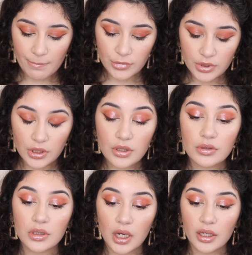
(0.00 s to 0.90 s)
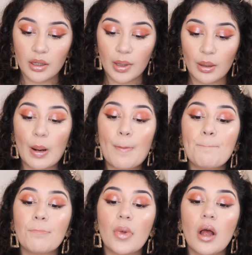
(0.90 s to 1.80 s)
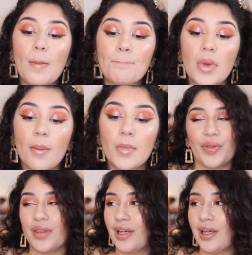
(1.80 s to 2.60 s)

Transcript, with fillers: just gonna use a tiny amount. With the